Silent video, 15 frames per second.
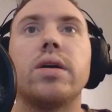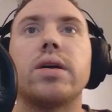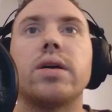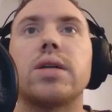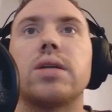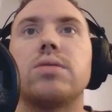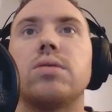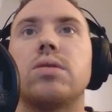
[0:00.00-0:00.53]

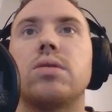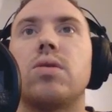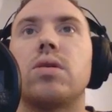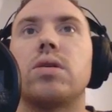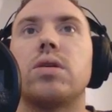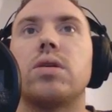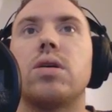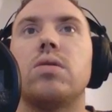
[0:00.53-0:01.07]
that to a
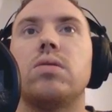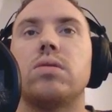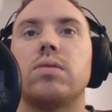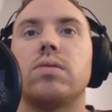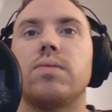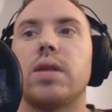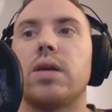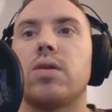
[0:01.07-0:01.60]
quarter note,
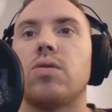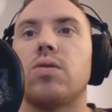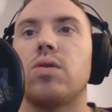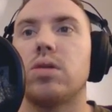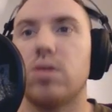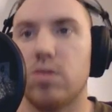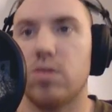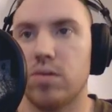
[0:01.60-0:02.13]
and a
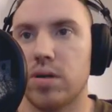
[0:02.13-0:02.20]
quarter note,